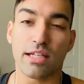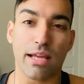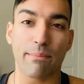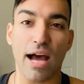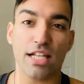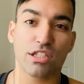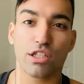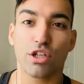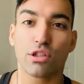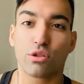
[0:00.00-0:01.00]

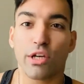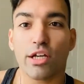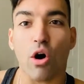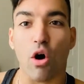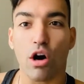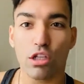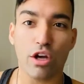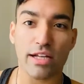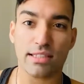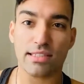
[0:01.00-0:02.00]
imagine you're doing all
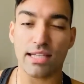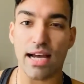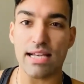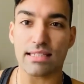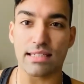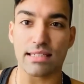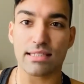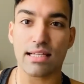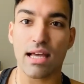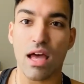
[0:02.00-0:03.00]
your exercises
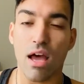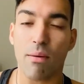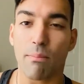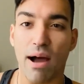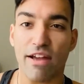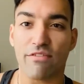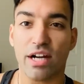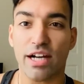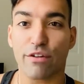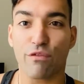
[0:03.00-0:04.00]
by
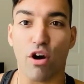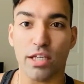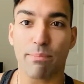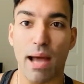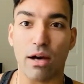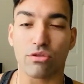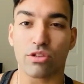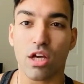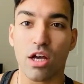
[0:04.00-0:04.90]
wearing 40 pounds.